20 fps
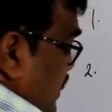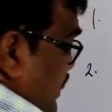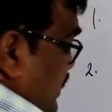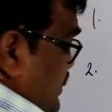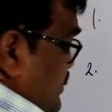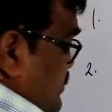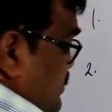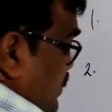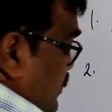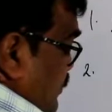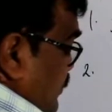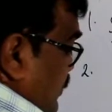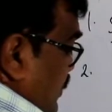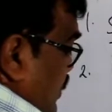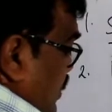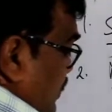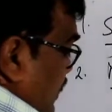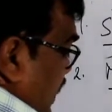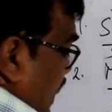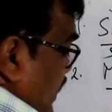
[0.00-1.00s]
is the
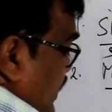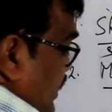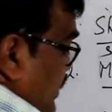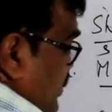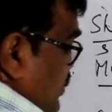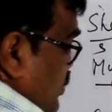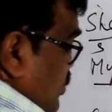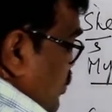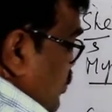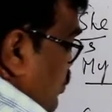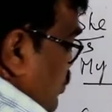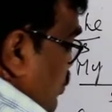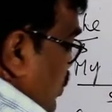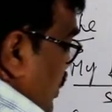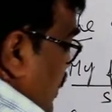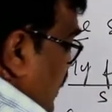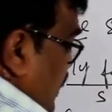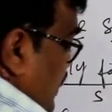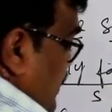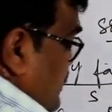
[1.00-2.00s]
verb and you
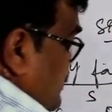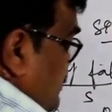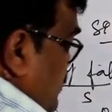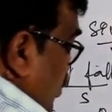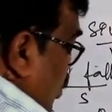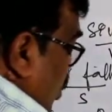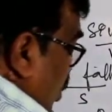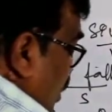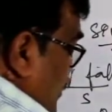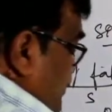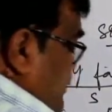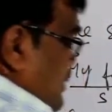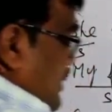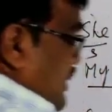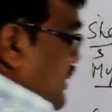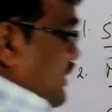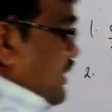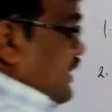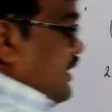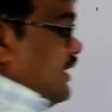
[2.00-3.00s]
is the
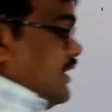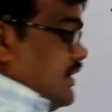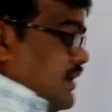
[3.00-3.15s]
object.